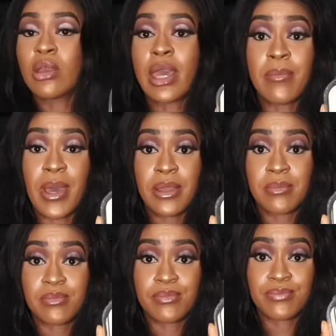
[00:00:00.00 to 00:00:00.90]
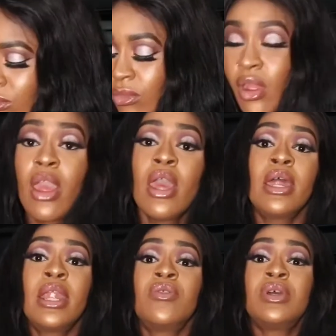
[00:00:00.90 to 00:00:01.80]
I buy.
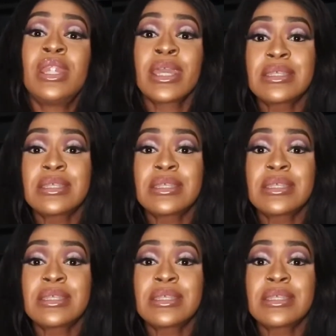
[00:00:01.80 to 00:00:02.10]
Now the next